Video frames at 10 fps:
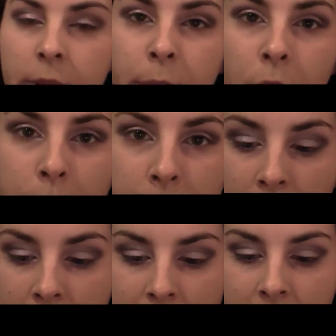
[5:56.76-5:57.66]
a purple
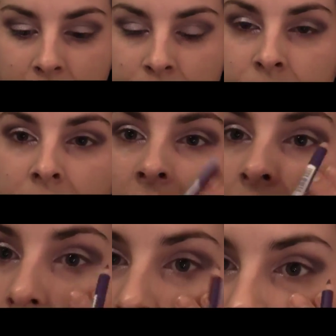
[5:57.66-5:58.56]
liner,
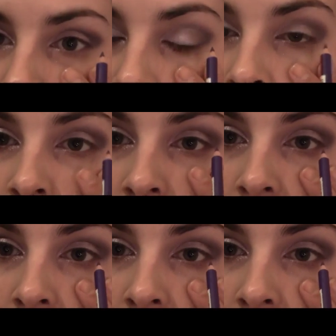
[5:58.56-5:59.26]
and I'm just going to